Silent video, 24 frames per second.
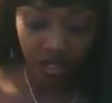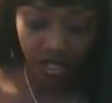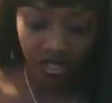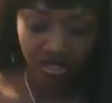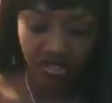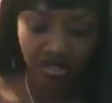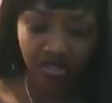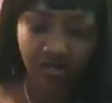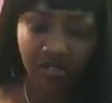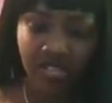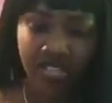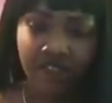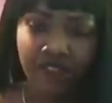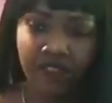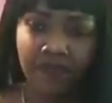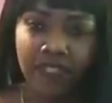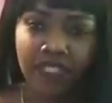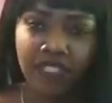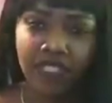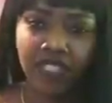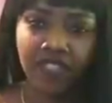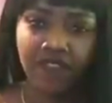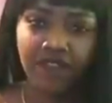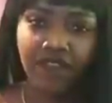and you don't have to be
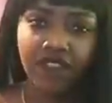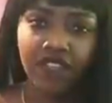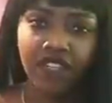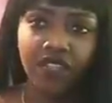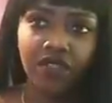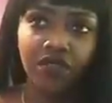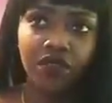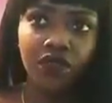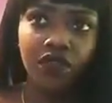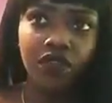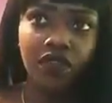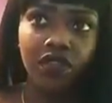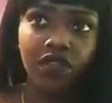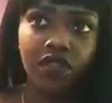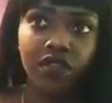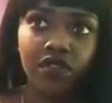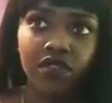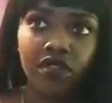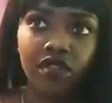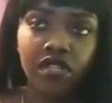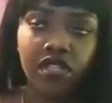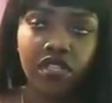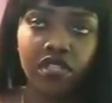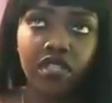suffering through it
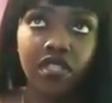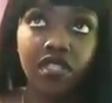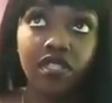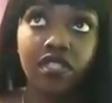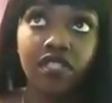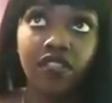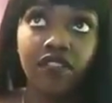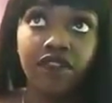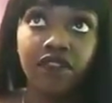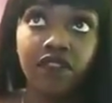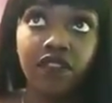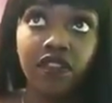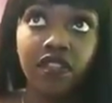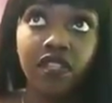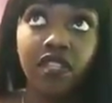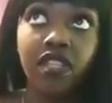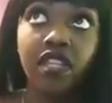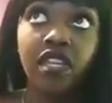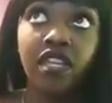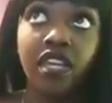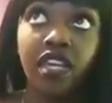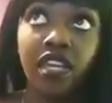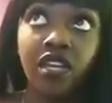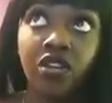alone, because it
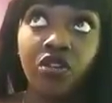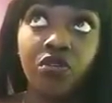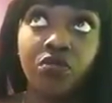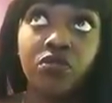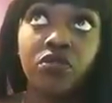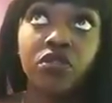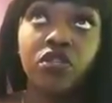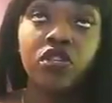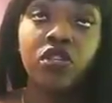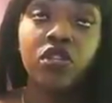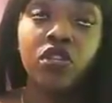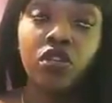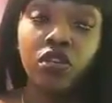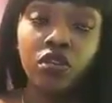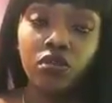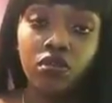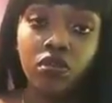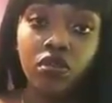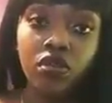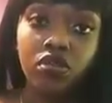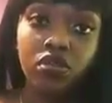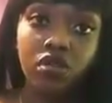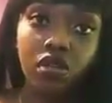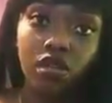definitely helps
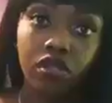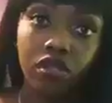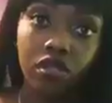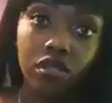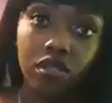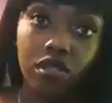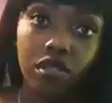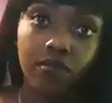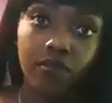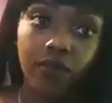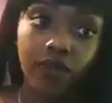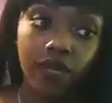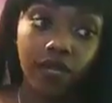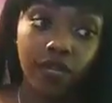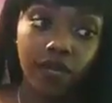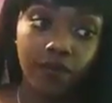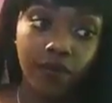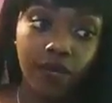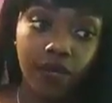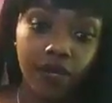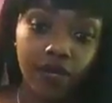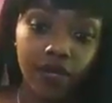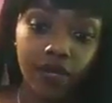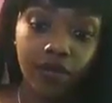when you talk to somebody
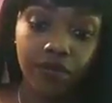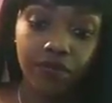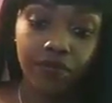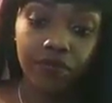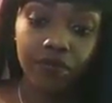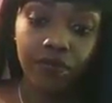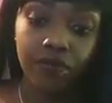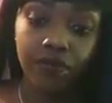about it.